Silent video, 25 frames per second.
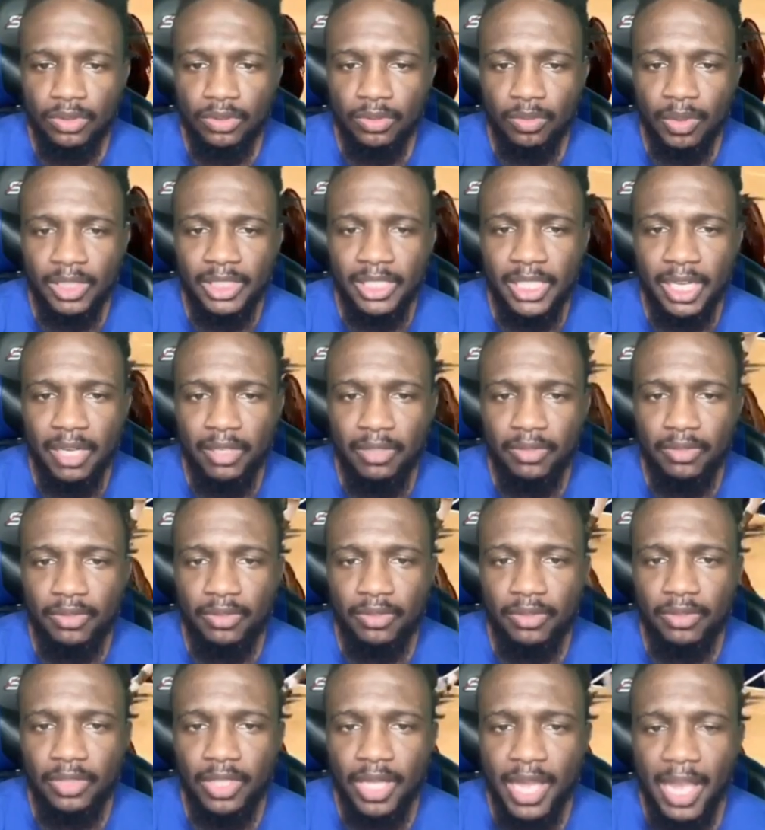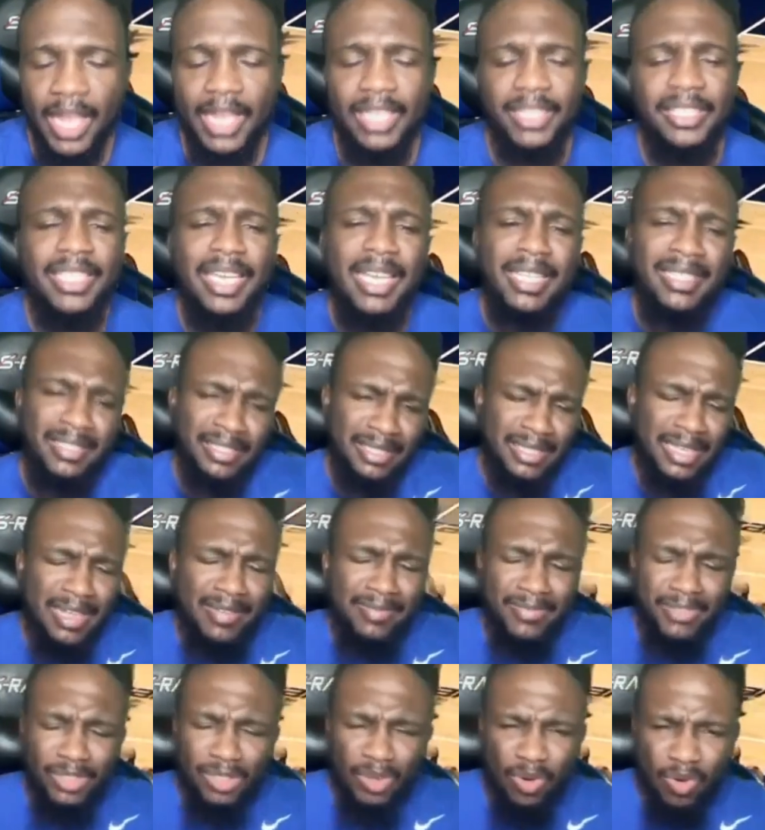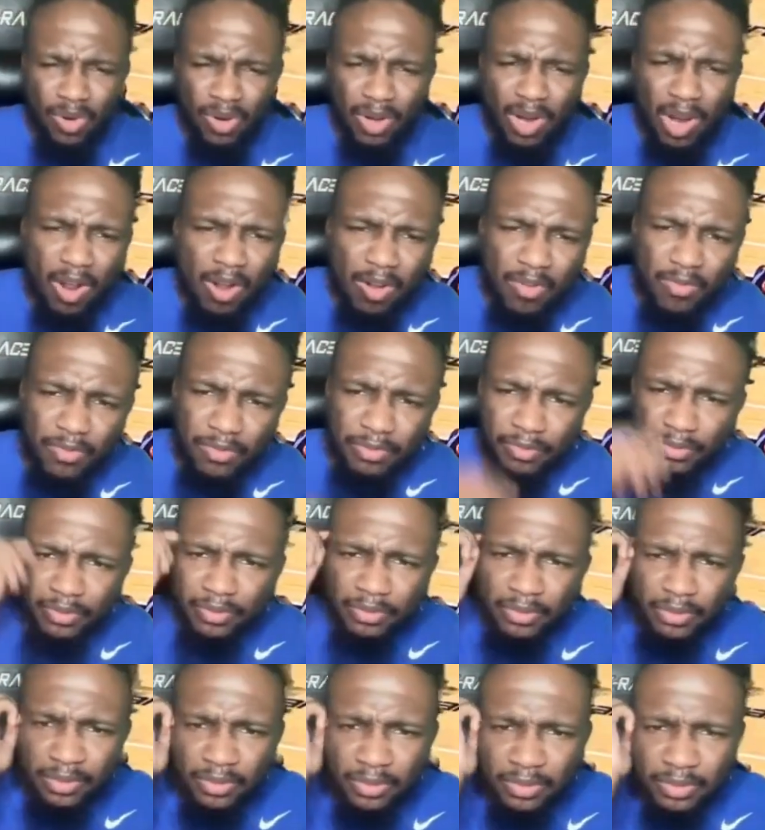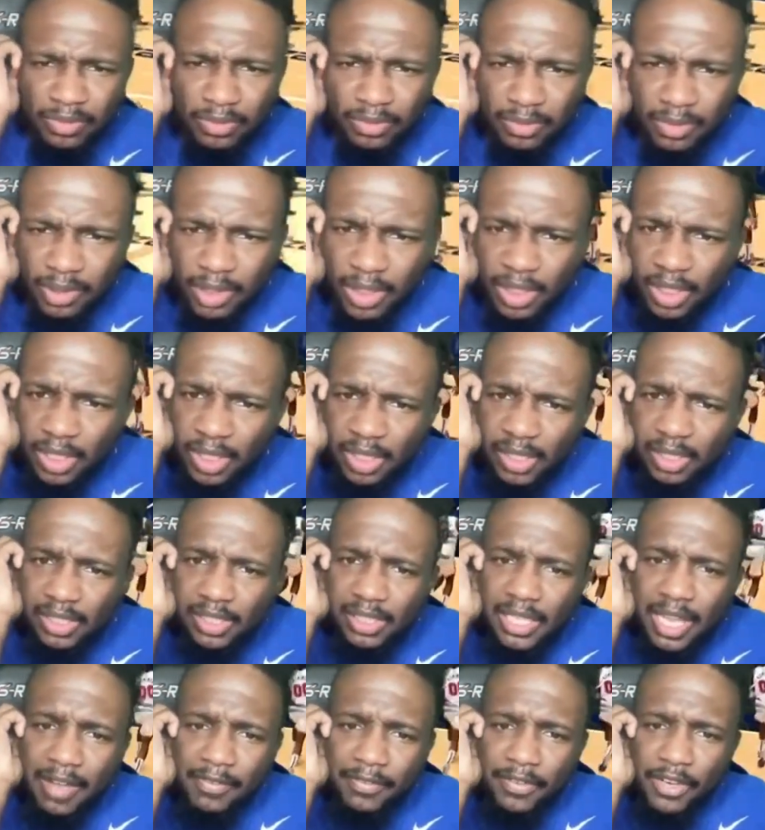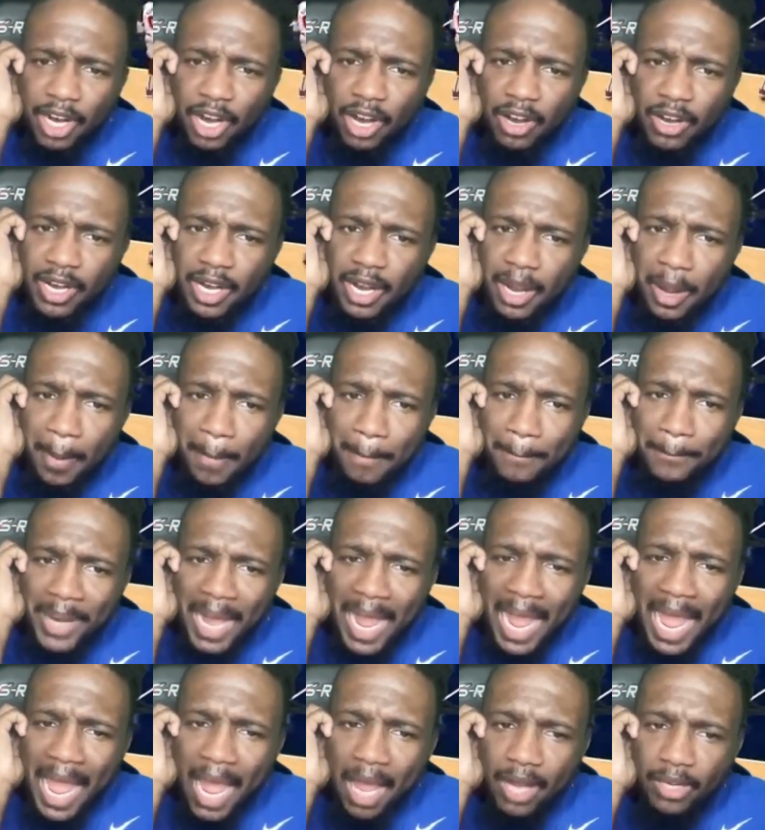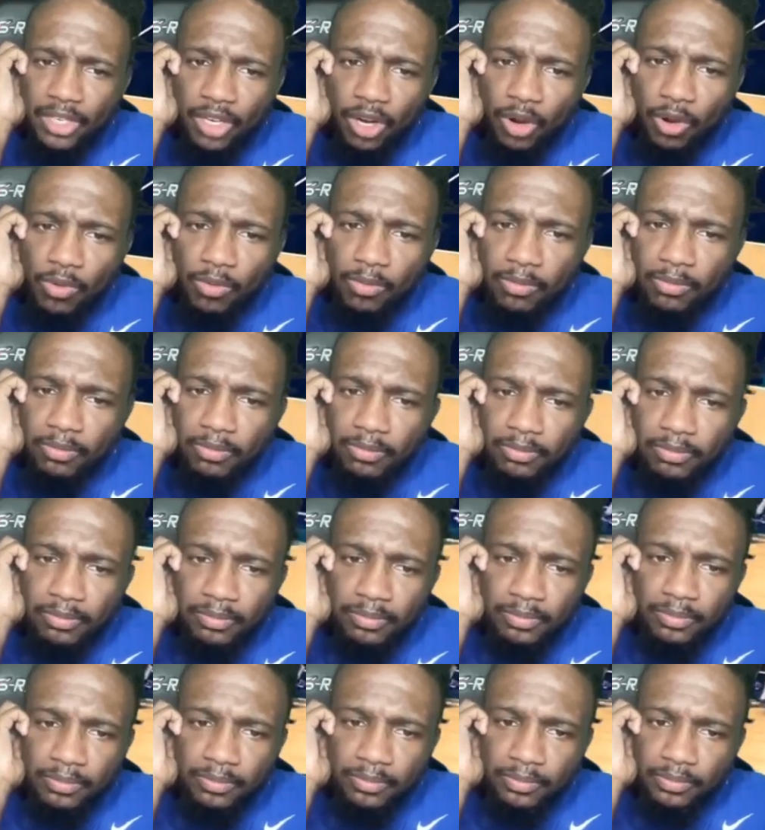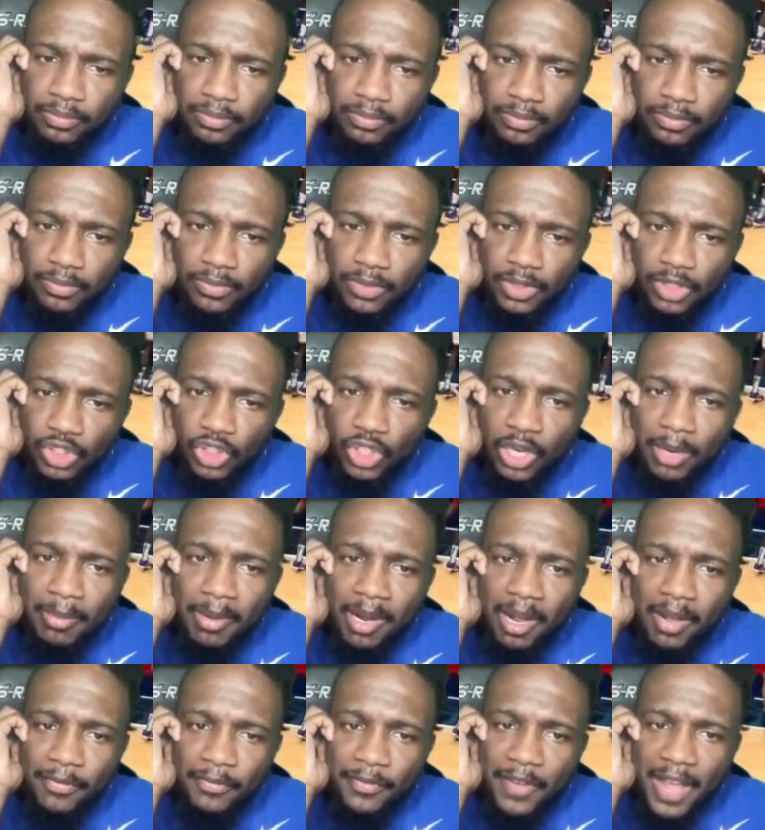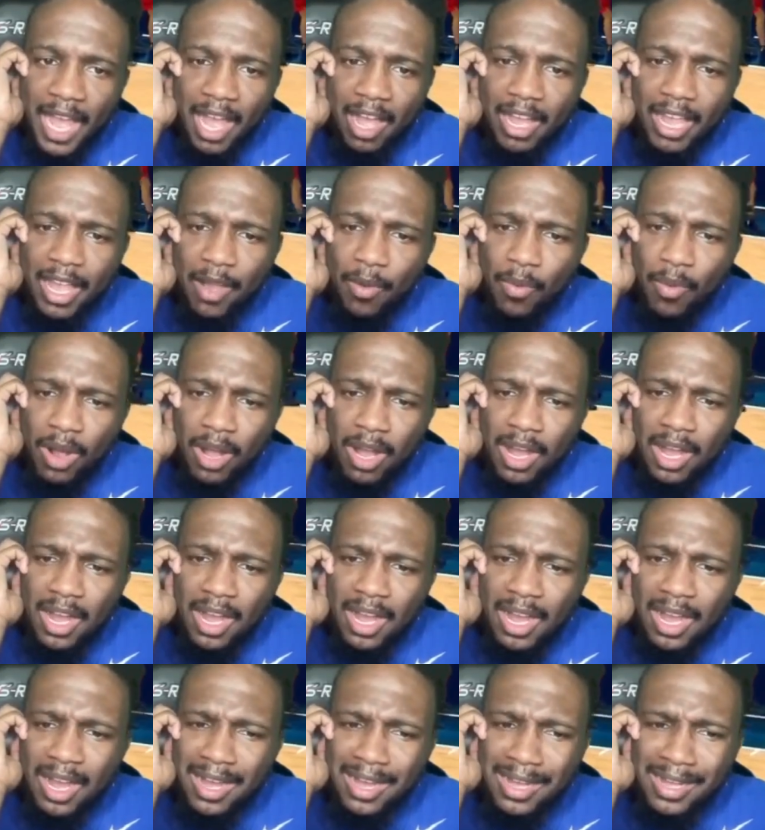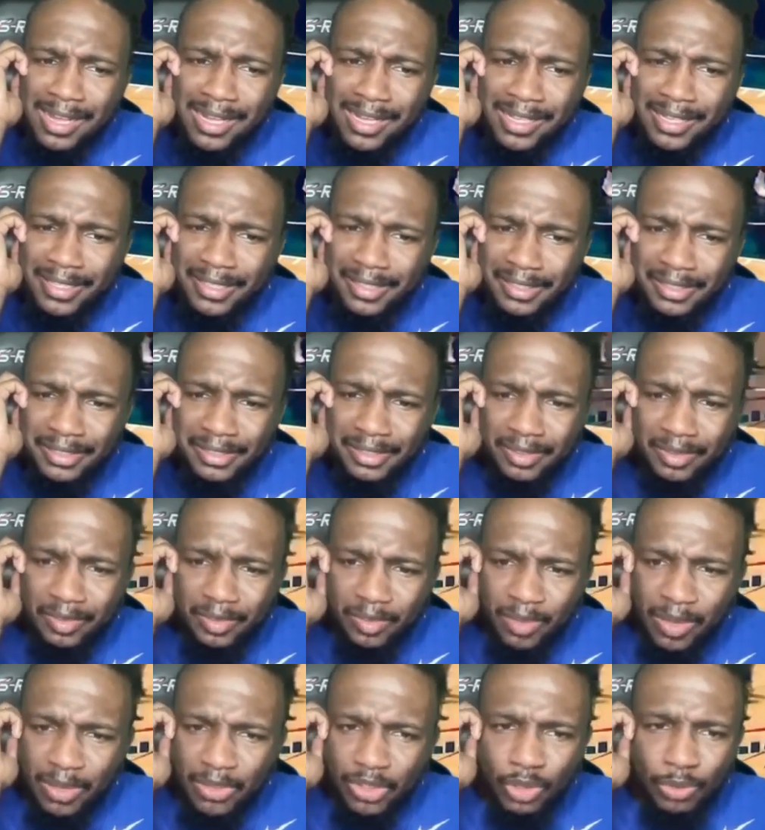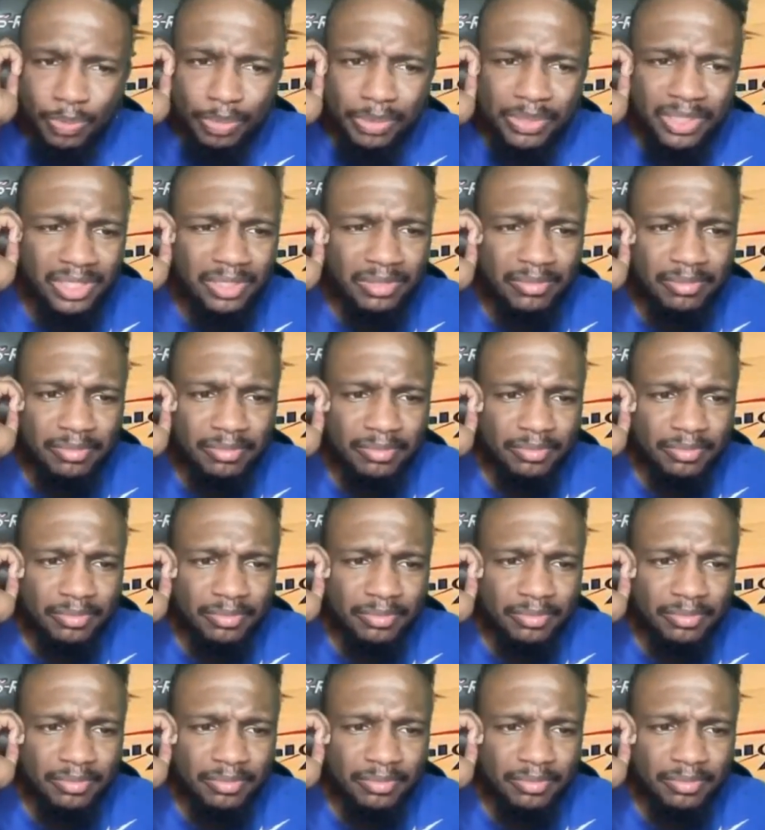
Watch out. Hey, Jackson Davis going off. Steph Curry. Back. Nope. Draymond foul and one. Why'd you push him?